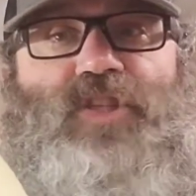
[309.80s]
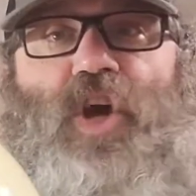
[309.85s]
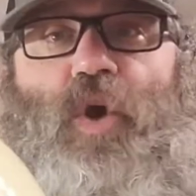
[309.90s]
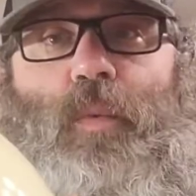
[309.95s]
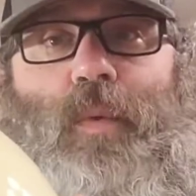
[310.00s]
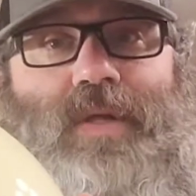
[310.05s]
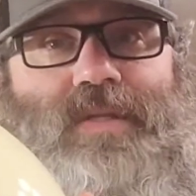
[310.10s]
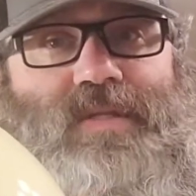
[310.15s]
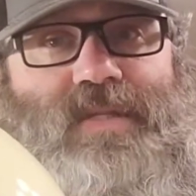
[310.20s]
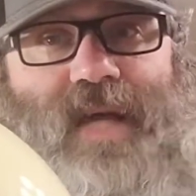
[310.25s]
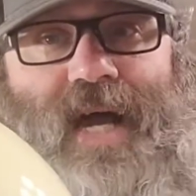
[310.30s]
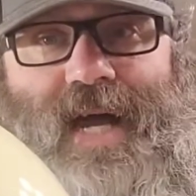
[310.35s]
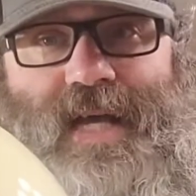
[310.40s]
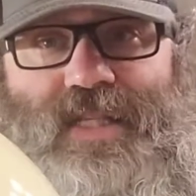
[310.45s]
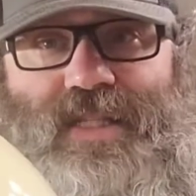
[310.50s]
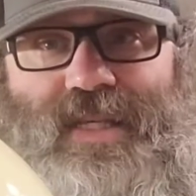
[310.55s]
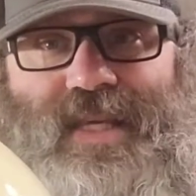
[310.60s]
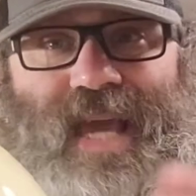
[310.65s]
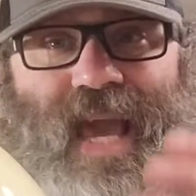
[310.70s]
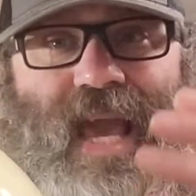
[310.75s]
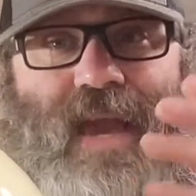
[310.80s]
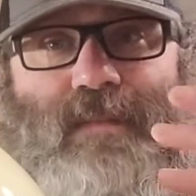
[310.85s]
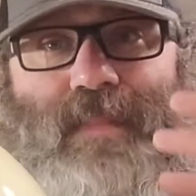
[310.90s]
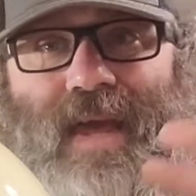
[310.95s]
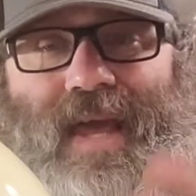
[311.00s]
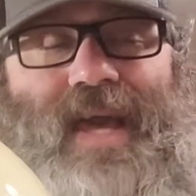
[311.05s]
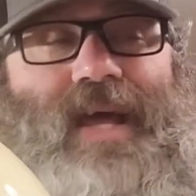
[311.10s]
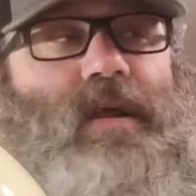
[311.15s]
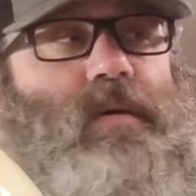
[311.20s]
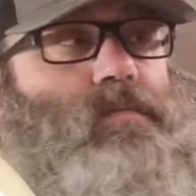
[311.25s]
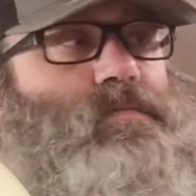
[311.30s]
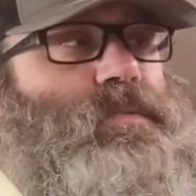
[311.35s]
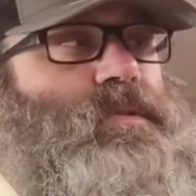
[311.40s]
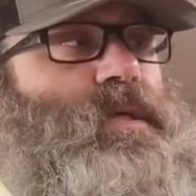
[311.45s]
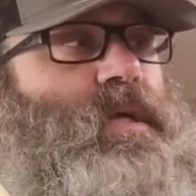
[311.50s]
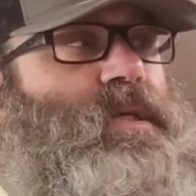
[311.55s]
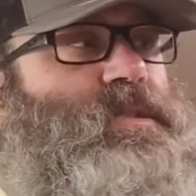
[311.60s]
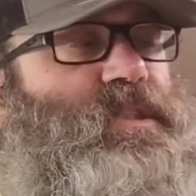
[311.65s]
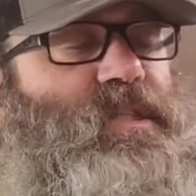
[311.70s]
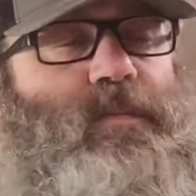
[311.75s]
know what size came in them
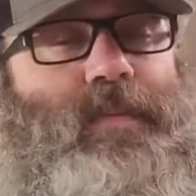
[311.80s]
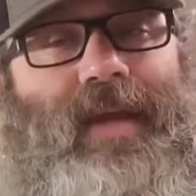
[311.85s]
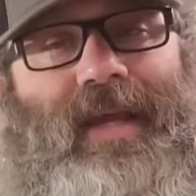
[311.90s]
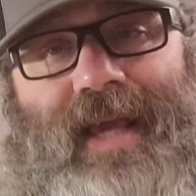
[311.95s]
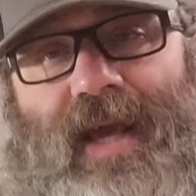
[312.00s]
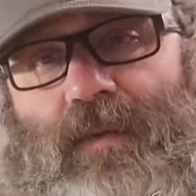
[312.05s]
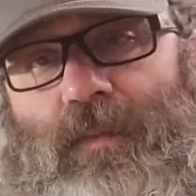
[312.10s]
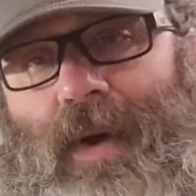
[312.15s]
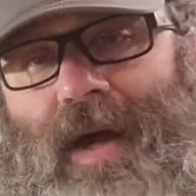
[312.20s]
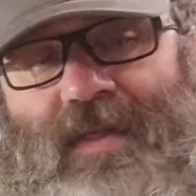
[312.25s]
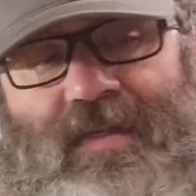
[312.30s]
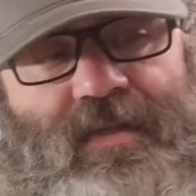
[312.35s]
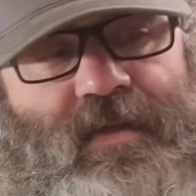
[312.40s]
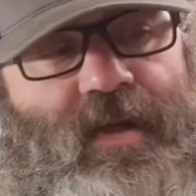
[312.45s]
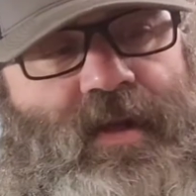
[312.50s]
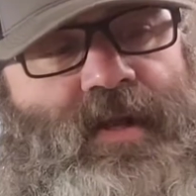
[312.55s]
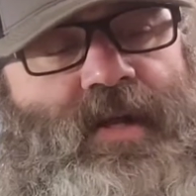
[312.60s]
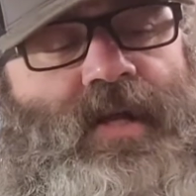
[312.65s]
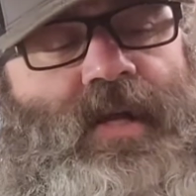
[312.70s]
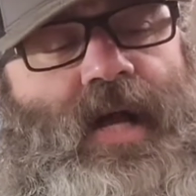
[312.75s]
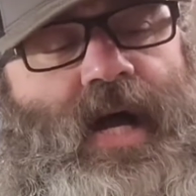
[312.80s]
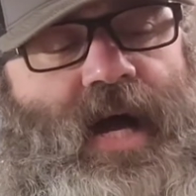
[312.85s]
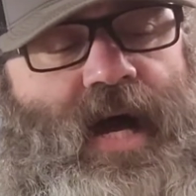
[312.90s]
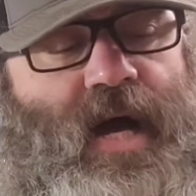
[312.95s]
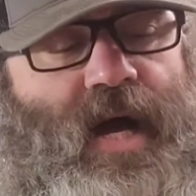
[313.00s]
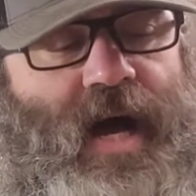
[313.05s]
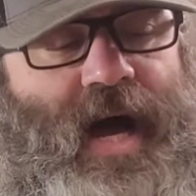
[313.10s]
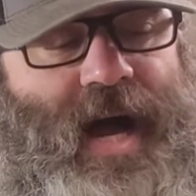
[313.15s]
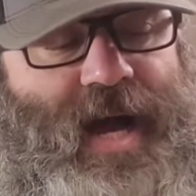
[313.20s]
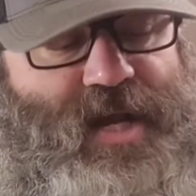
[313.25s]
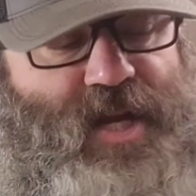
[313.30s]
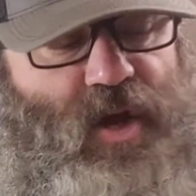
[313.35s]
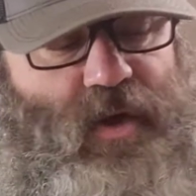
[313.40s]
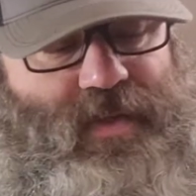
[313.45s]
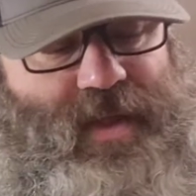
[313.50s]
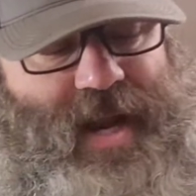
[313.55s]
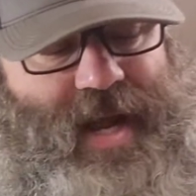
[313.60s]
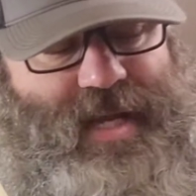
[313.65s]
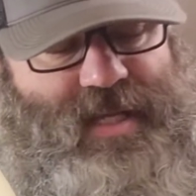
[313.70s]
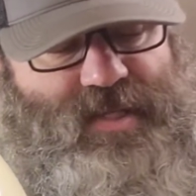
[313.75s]
to begin with. I know
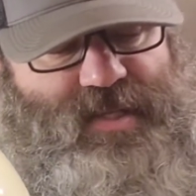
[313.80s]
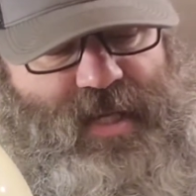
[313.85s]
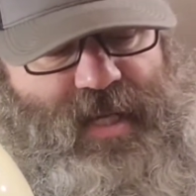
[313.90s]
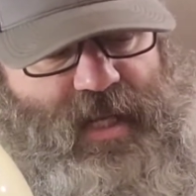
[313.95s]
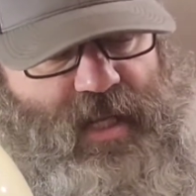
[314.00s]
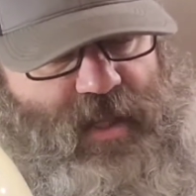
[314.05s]
that I had seen a